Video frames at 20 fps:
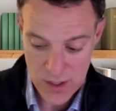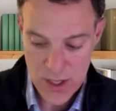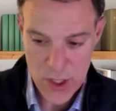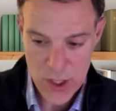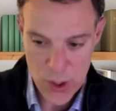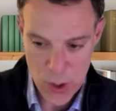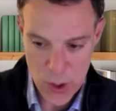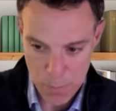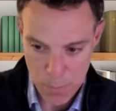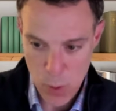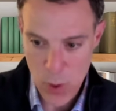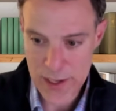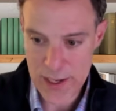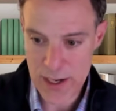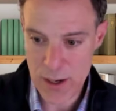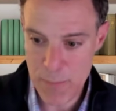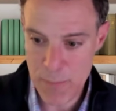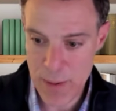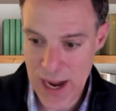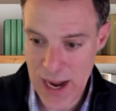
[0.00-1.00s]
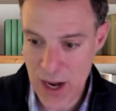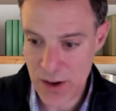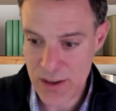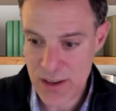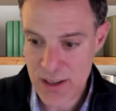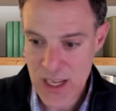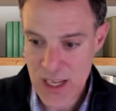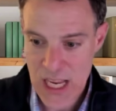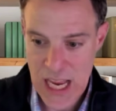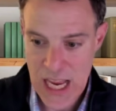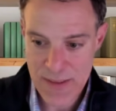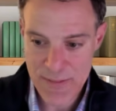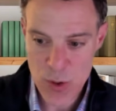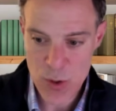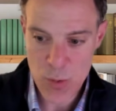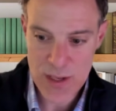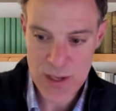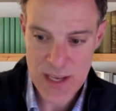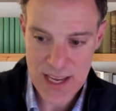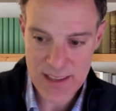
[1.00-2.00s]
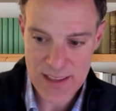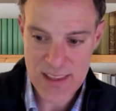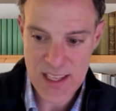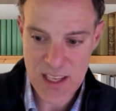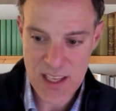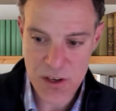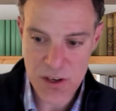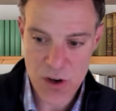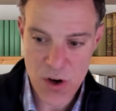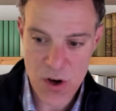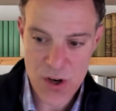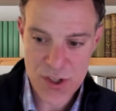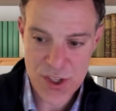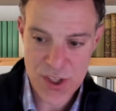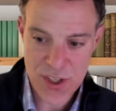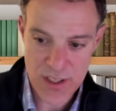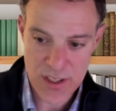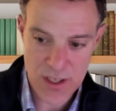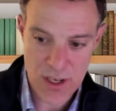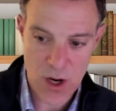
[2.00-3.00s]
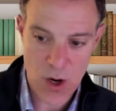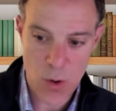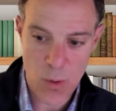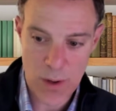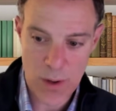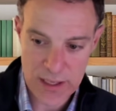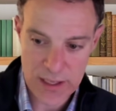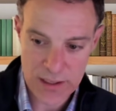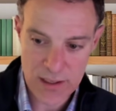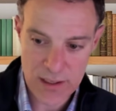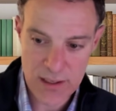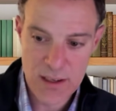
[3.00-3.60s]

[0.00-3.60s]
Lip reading: your point about if you get the inertia going,